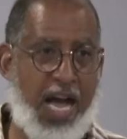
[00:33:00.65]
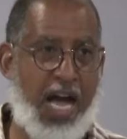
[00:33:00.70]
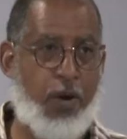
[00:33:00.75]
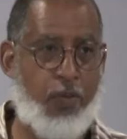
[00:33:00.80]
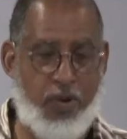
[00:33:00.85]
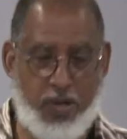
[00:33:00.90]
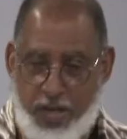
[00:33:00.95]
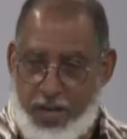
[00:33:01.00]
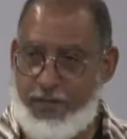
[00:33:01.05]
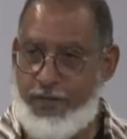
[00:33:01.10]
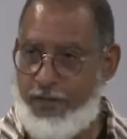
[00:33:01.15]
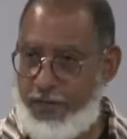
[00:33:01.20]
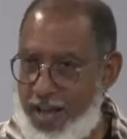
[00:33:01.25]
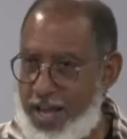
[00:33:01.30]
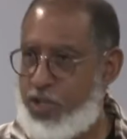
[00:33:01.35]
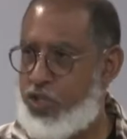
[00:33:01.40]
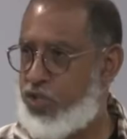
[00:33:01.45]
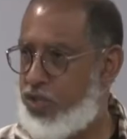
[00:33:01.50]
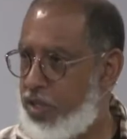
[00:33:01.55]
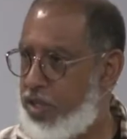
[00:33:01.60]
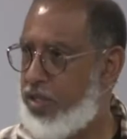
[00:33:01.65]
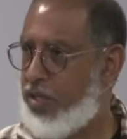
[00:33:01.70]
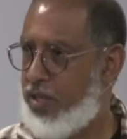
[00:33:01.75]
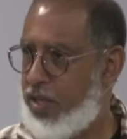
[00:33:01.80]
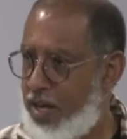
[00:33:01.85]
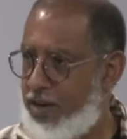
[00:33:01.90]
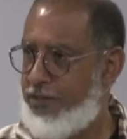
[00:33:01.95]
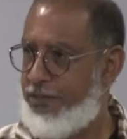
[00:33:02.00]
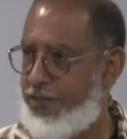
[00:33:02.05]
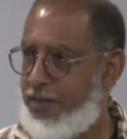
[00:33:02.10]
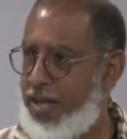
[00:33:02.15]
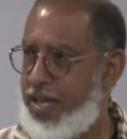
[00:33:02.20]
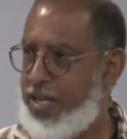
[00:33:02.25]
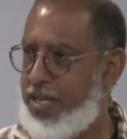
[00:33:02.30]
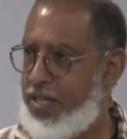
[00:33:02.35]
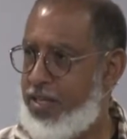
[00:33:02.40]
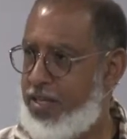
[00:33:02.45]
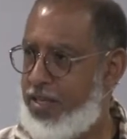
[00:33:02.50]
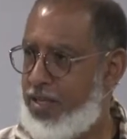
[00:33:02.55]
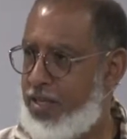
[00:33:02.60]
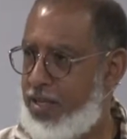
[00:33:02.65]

our confession of faith.